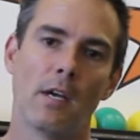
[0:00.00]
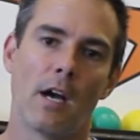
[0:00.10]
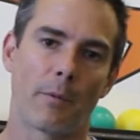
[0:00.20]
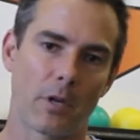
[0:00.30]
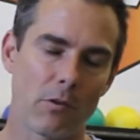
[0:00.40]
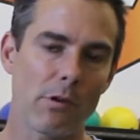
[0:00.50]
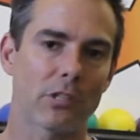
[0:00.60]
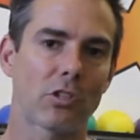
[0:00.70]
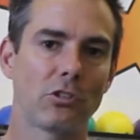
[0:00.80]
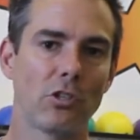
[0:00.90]
I'm going to
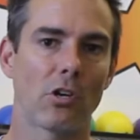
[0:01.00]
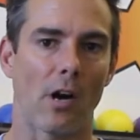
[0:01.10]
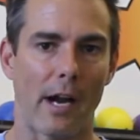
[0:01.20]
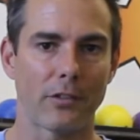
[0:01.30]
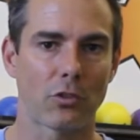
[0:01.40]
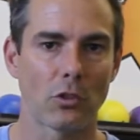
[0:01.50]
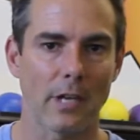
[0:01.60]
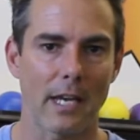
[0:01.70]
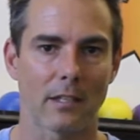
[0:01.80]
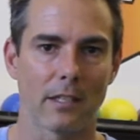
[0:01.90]
exclude our high school
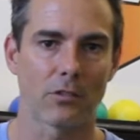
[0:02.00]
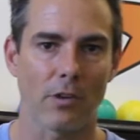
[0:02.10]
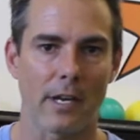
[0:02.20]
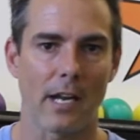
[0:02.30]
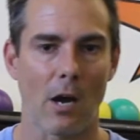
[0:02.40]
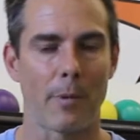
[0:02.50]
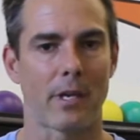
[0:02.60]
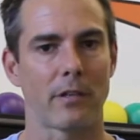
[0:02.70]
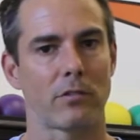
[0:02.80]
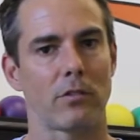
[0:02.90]
athletes right now
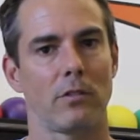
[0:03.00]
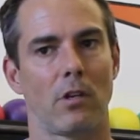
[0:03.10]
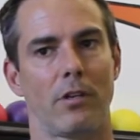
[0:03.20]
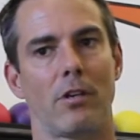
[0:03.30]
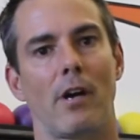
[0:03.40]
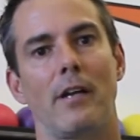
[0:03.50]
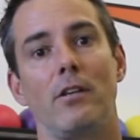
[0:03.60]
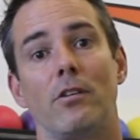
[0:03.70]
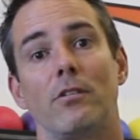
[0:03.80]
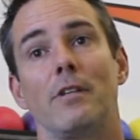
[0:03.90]
because
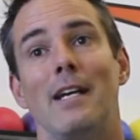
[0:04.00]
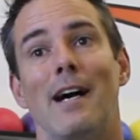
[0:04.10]
your